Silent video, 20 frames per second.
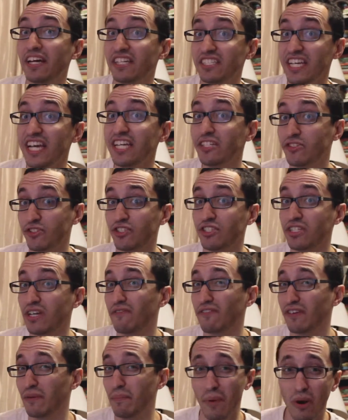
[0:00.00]
us interested
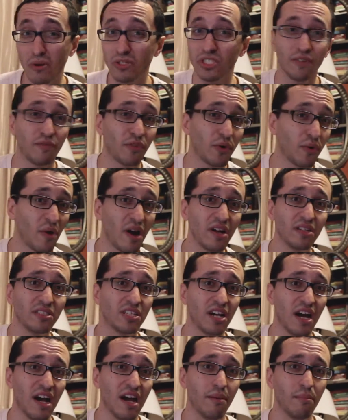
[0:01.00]
for most of the
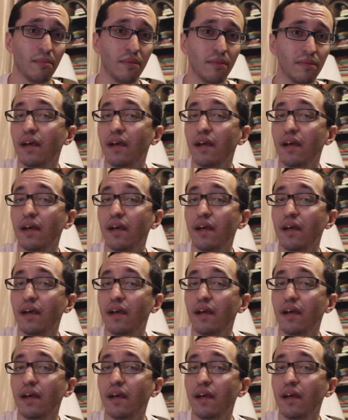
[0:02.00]
runtime.